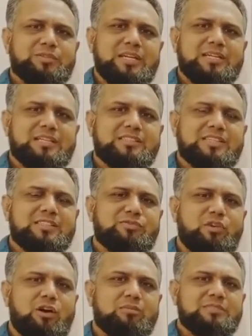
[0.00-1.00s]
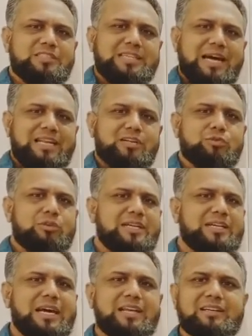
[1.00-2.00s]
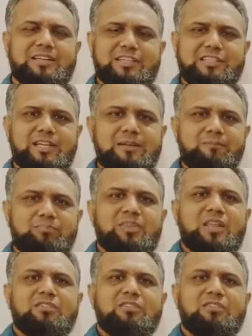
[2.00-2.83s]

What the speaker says: sentences from direct to indirect narration,